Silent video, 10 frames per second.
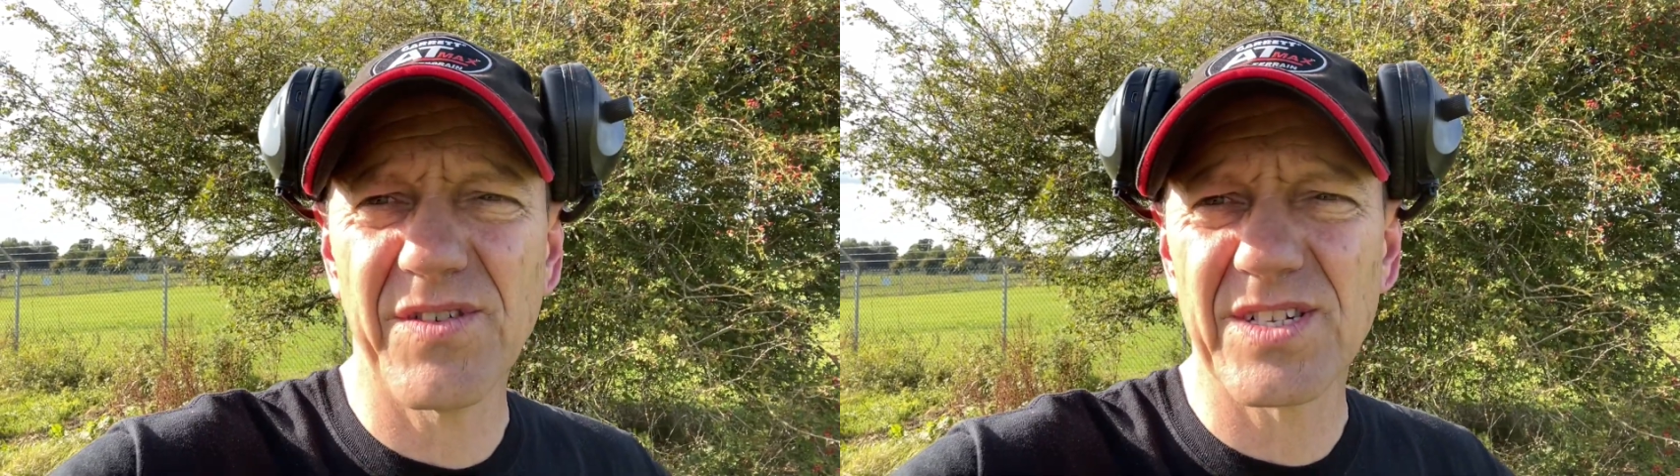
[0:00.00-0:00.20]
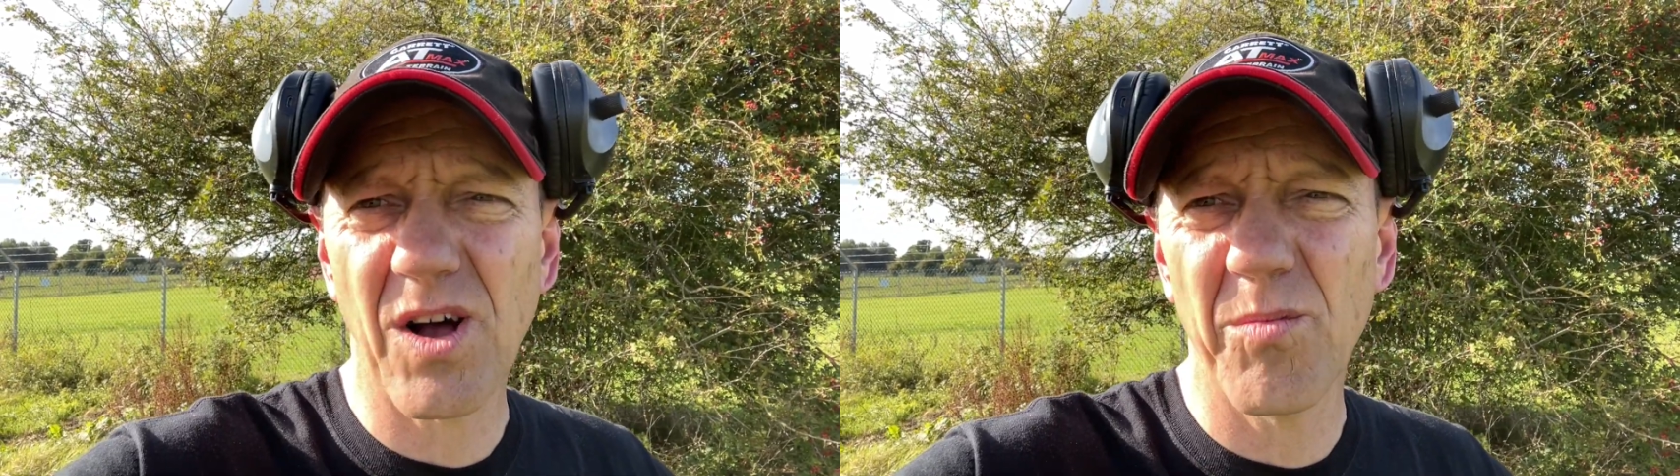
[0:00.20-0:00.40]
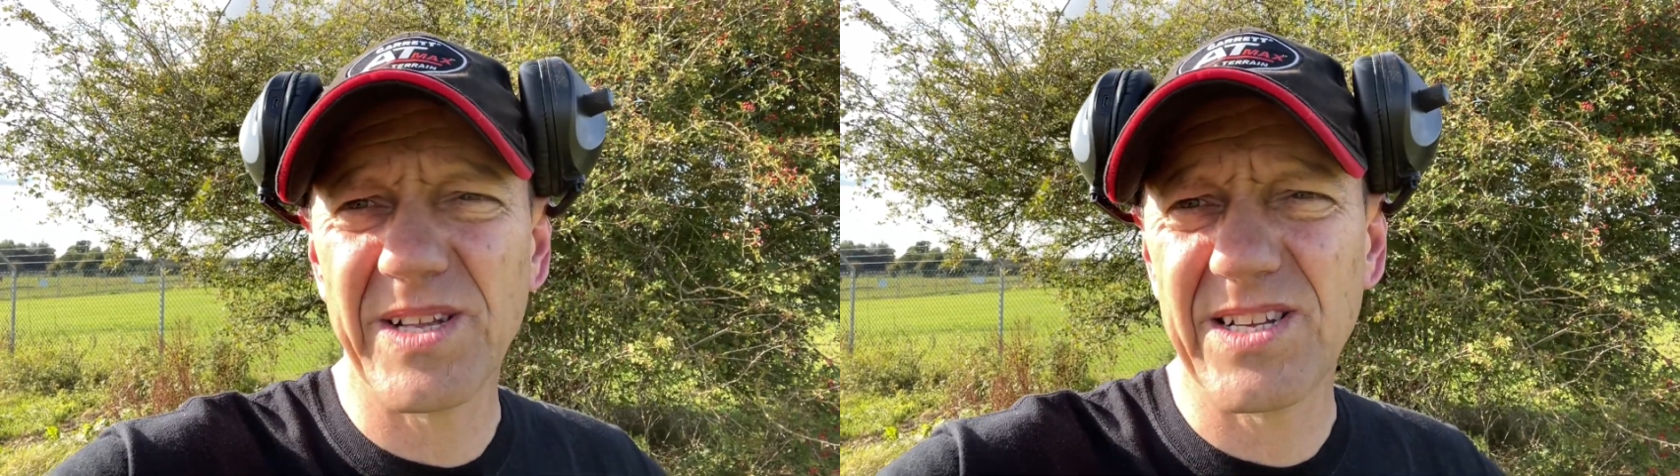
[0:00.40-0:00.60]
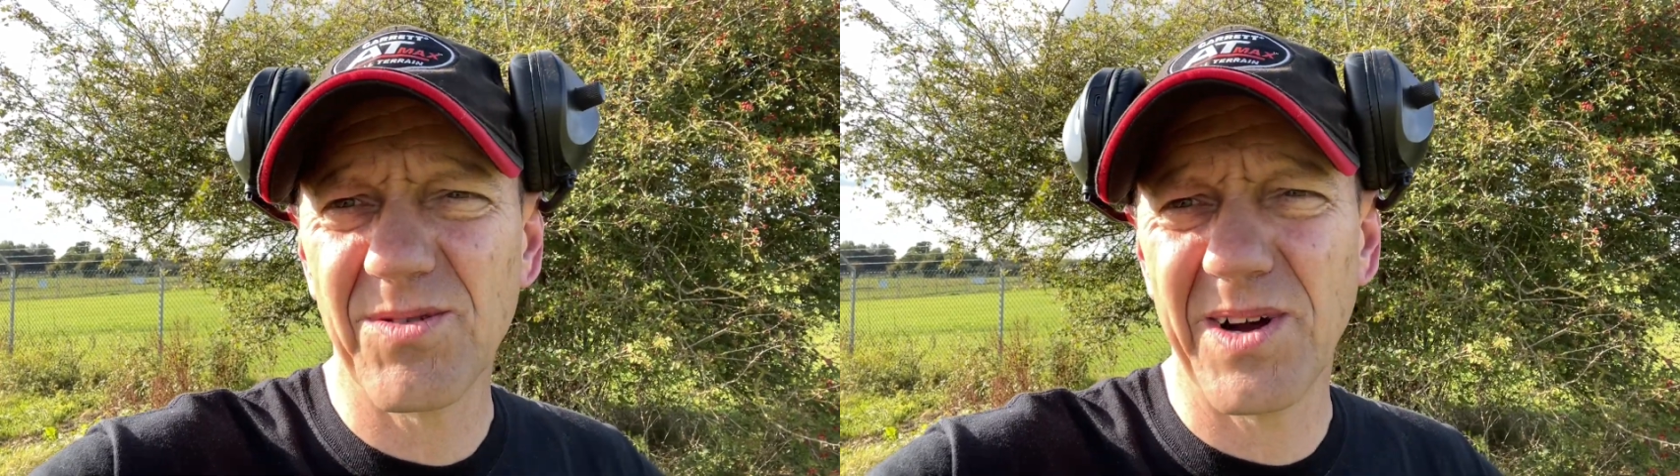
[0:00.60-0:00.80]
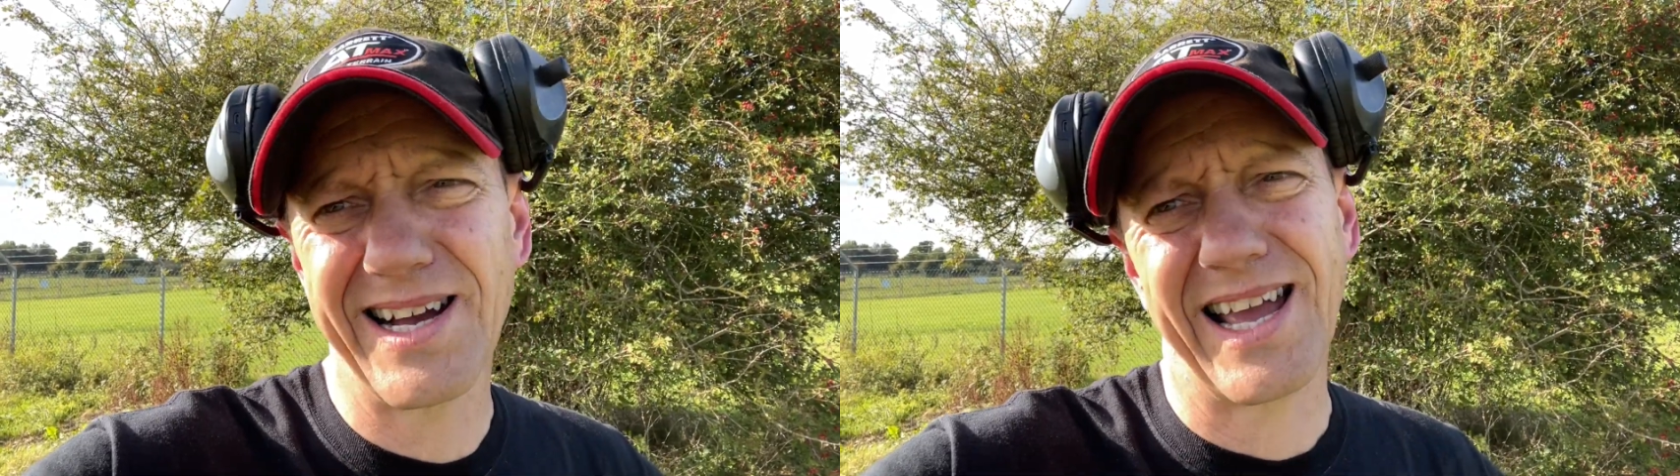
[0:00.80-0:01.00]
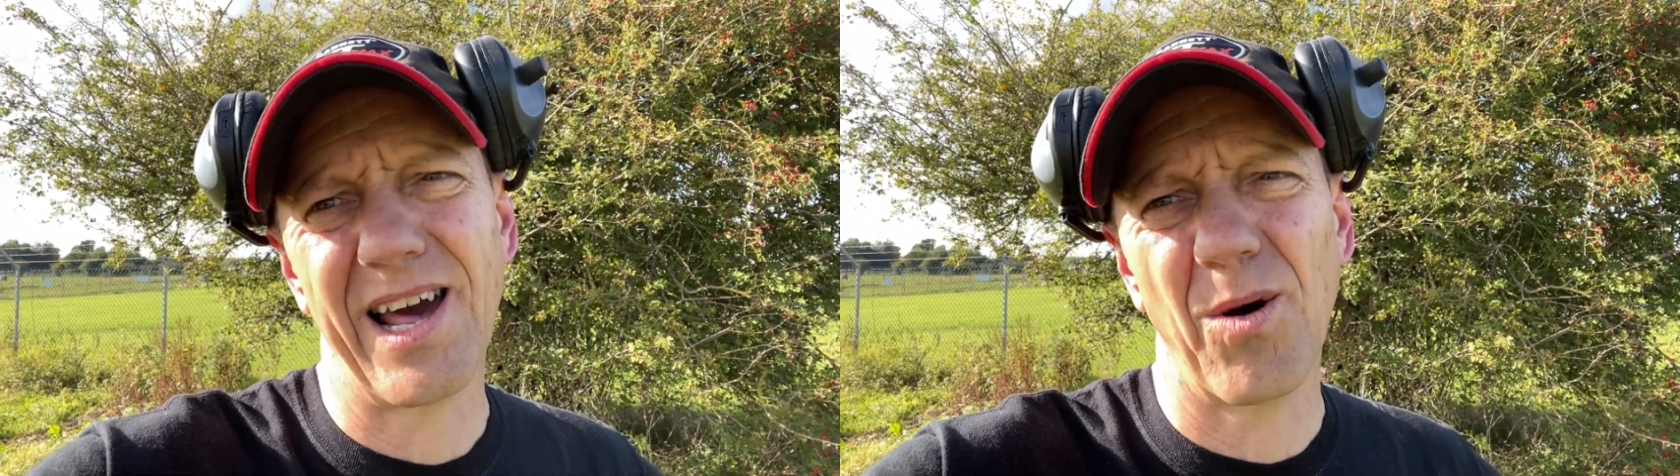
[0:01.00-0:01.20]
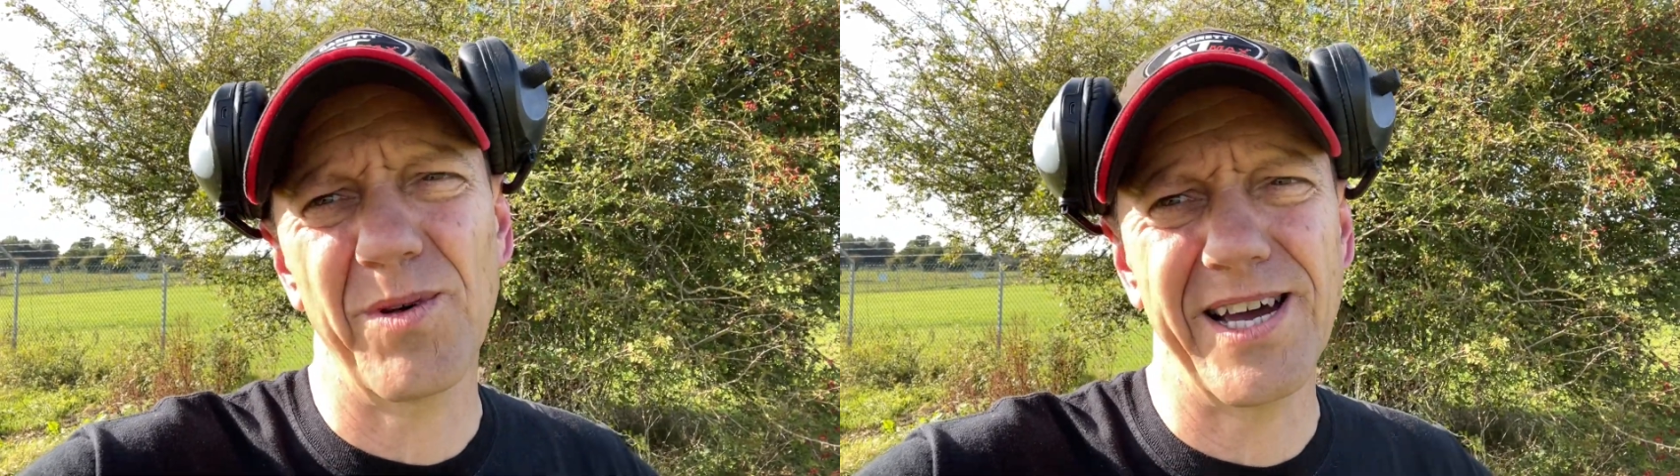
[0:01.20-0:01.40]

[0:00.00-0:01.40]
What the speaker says: and told me to get on with